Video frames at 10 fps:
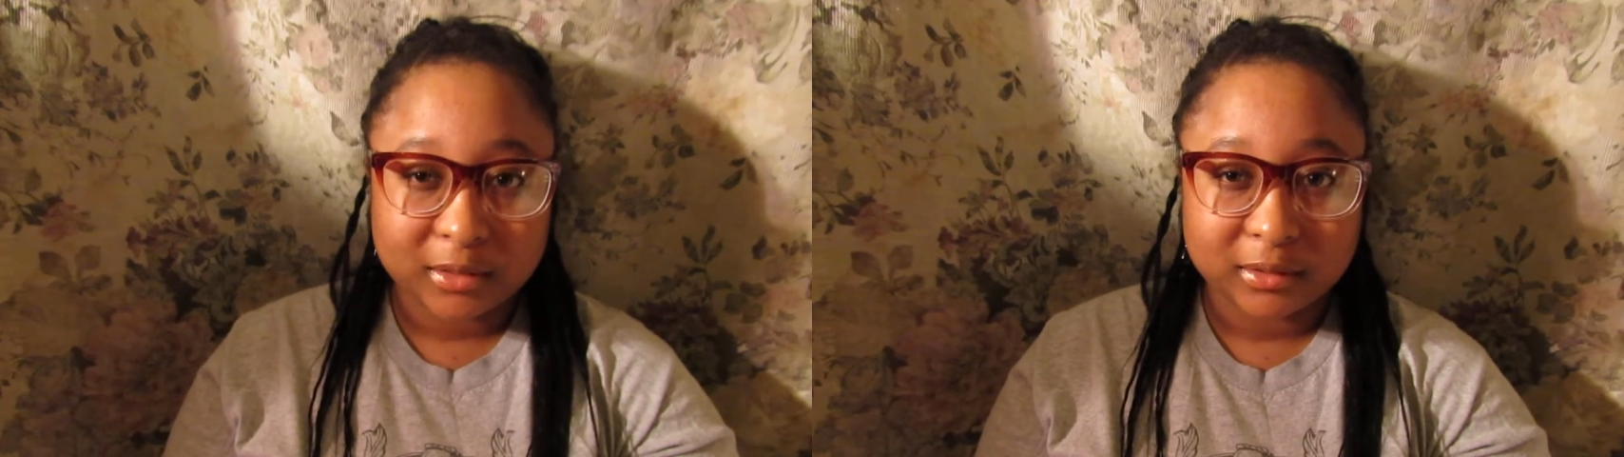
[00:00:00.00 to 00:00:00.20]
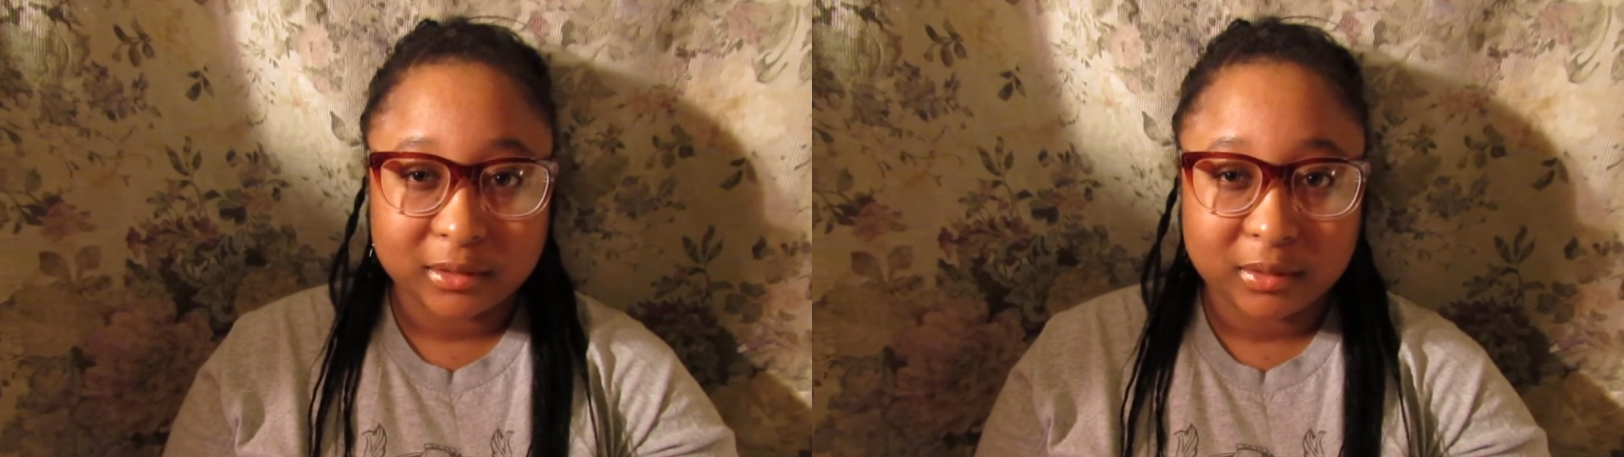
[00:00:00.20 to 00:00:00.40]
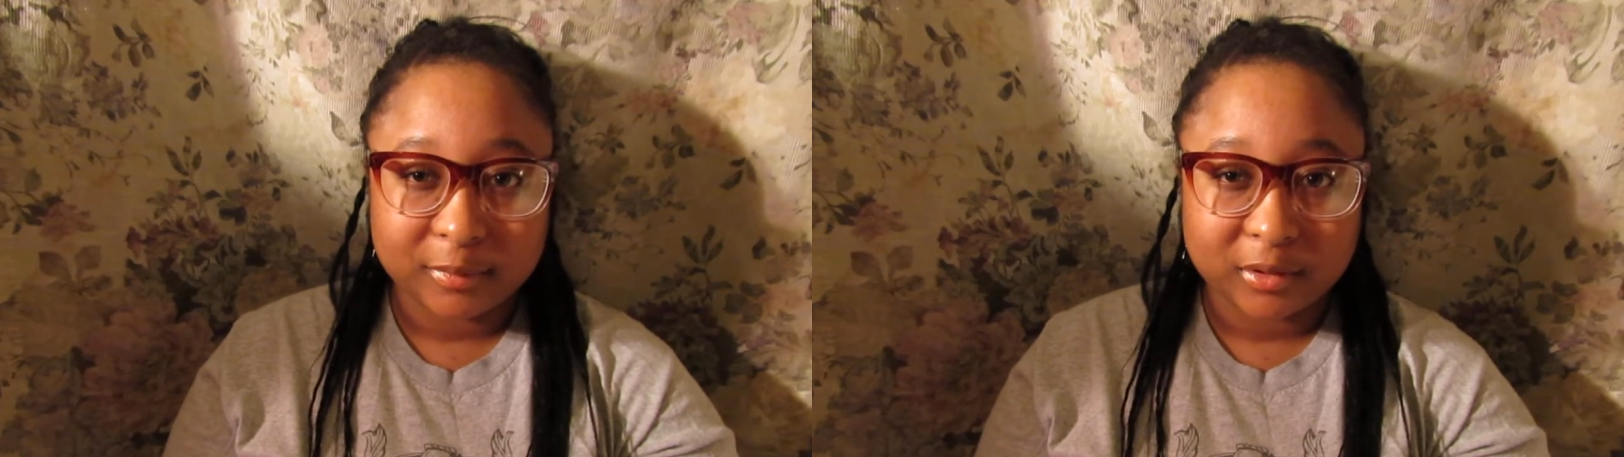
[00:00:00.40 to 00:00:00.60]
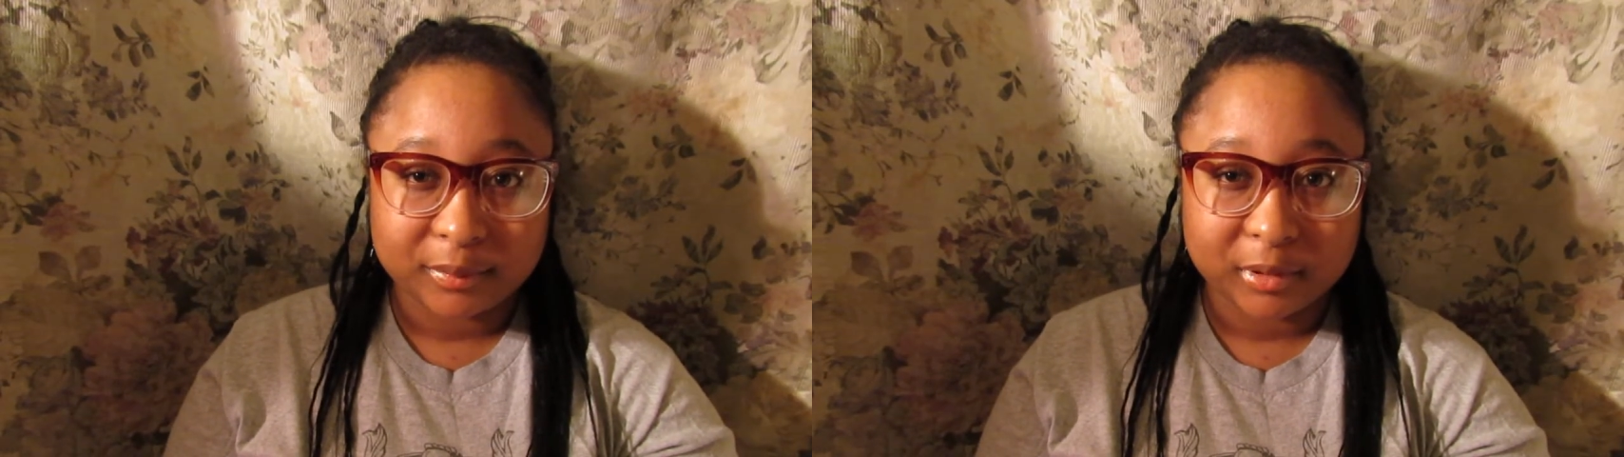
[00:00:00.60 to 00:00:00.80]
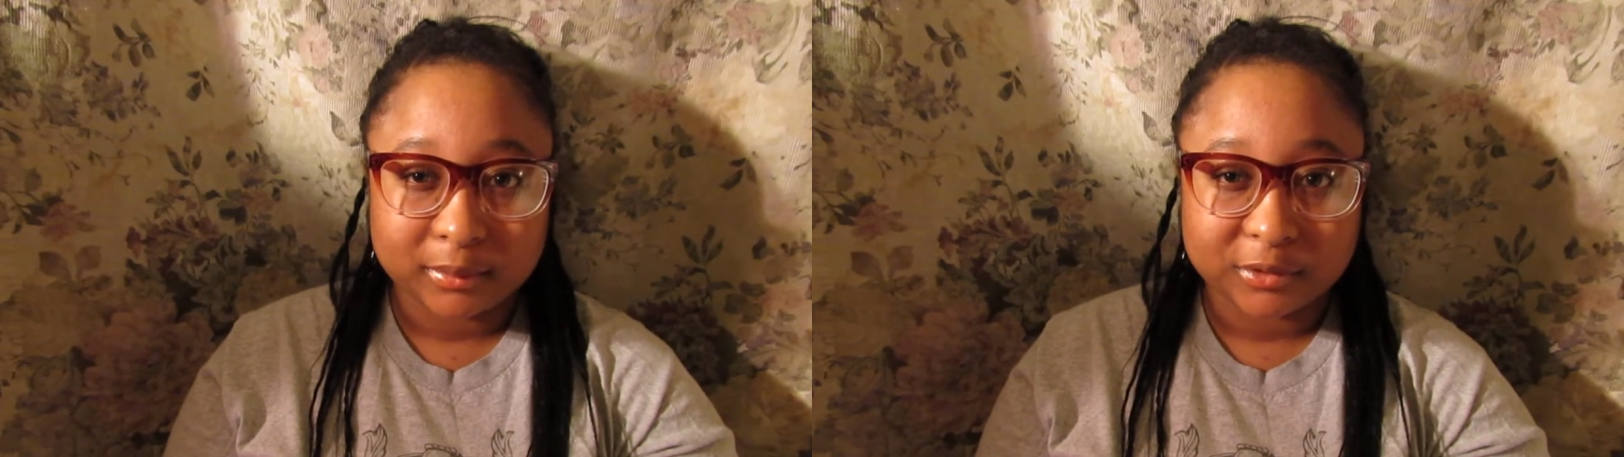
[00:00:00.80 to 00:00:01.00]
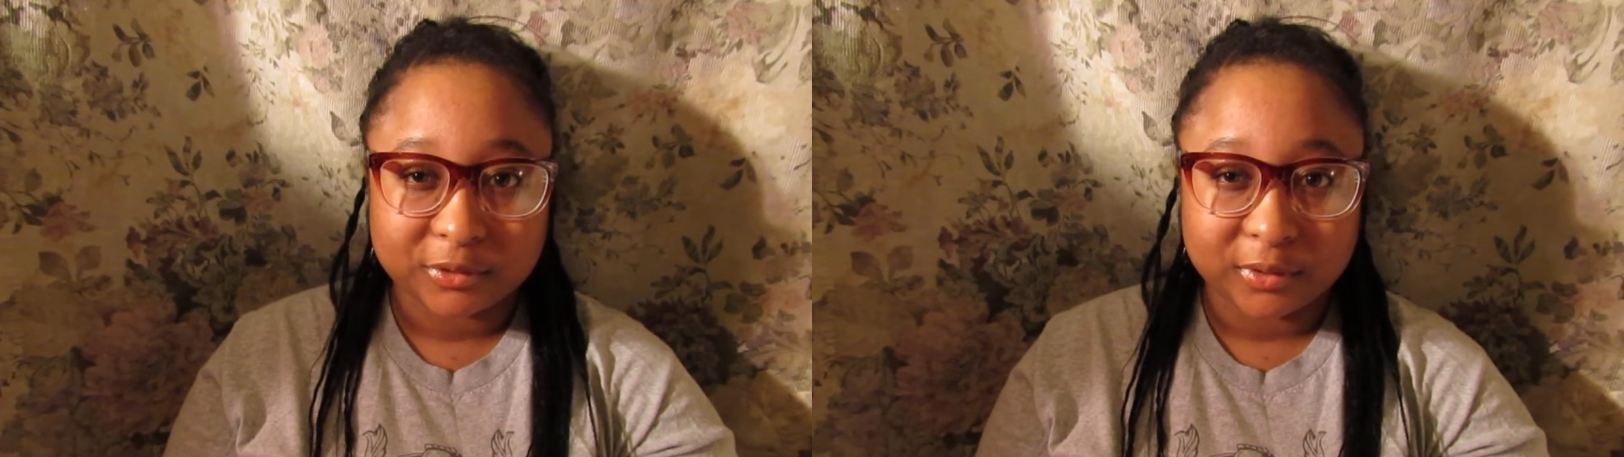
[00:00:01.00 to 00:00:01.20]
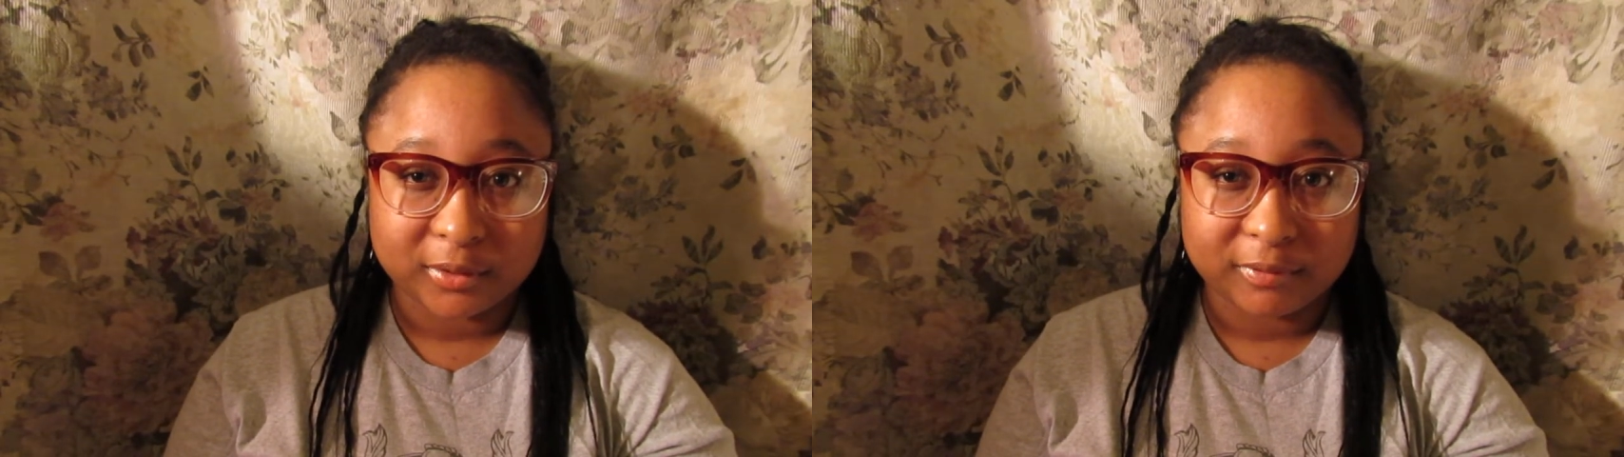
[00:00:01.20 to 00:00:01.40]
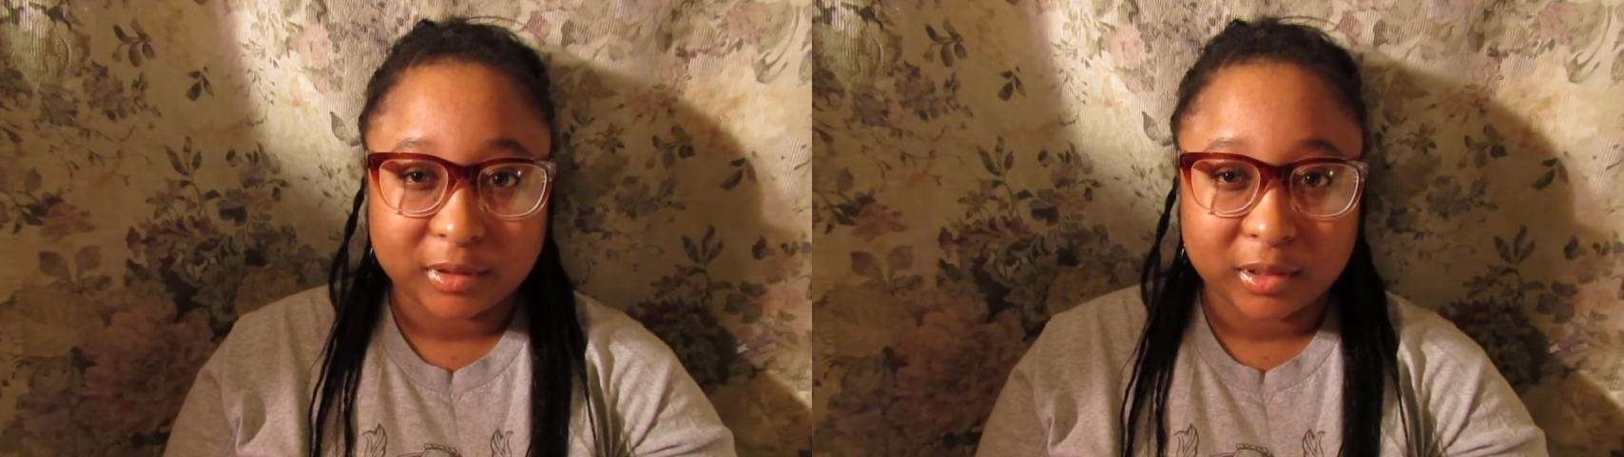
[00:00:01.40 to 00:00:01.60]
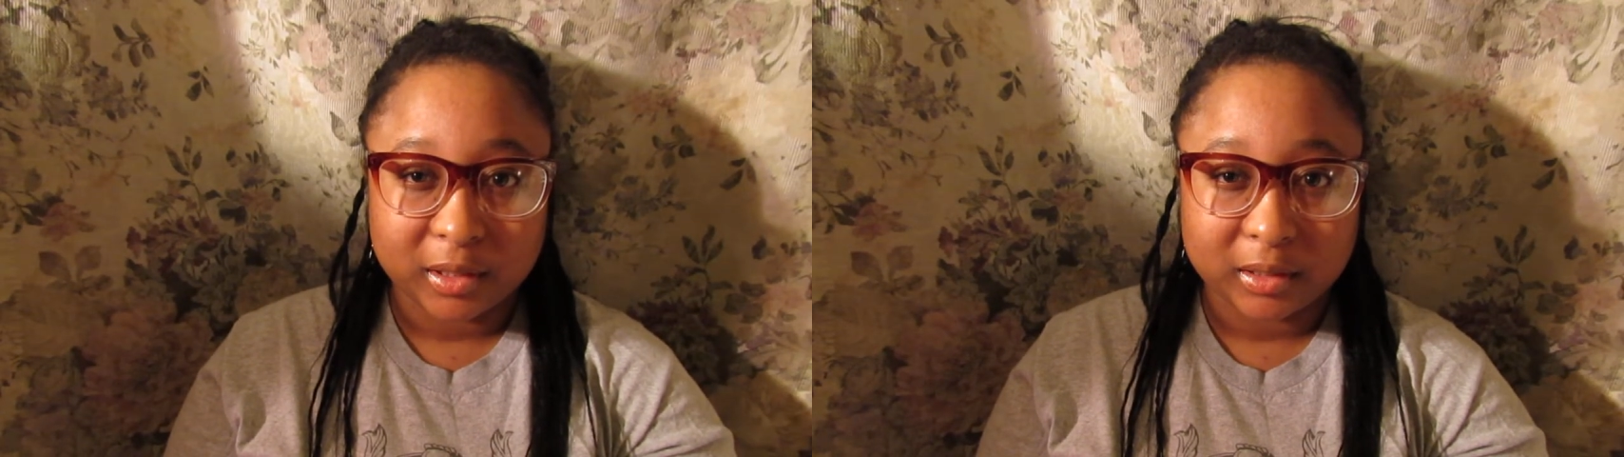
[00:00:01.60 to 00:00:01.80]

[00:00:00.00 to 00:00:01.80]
did email the publisher and everything,